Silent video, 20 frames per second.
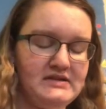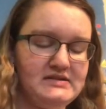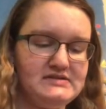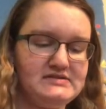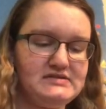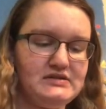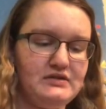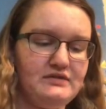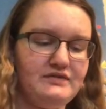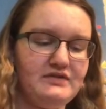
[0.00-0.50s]

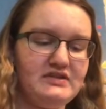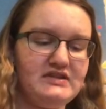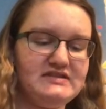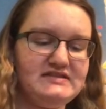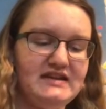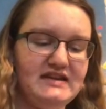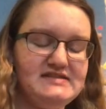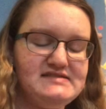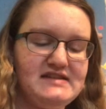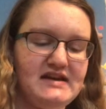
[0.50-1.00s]
So for the
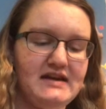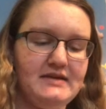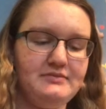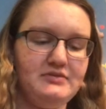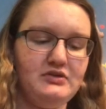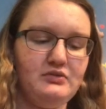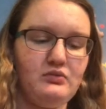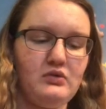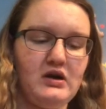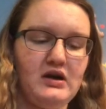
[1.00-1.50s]
daytime,
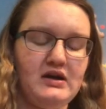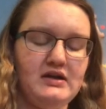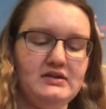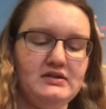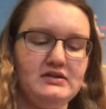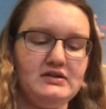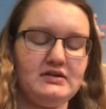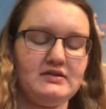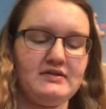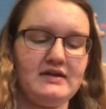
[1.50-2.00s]
you want
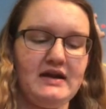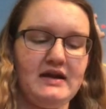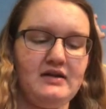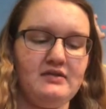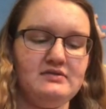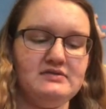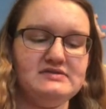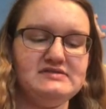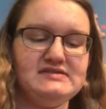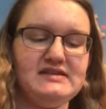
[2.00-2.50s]

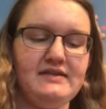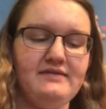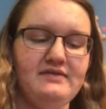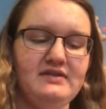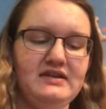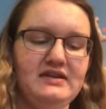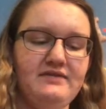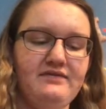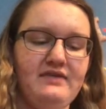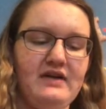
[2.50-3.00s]
around
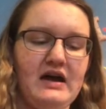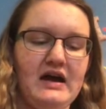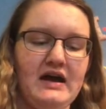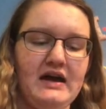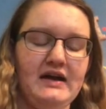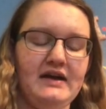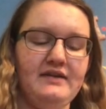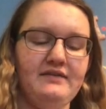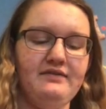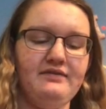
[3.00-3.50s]

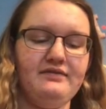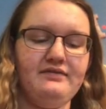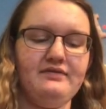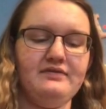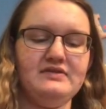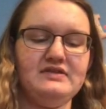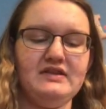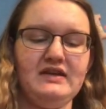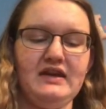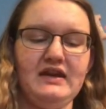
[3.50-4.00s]
75
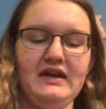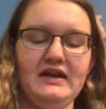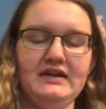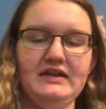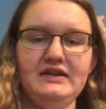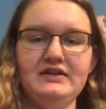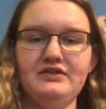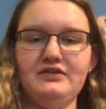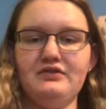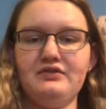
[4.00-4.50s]
to
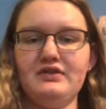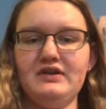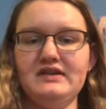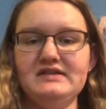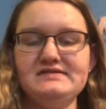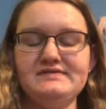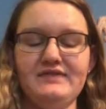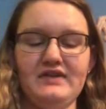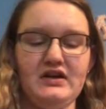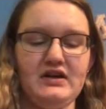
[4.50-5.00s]
80
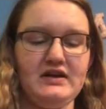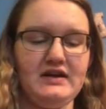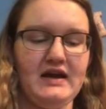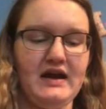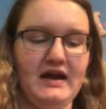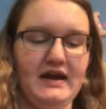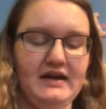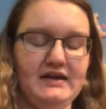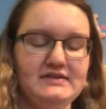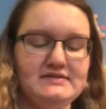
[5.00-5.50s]
degrees
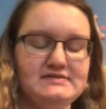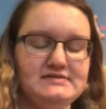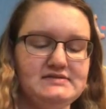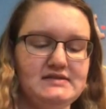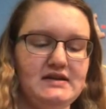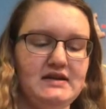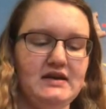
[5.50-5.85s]
Fahrenheit,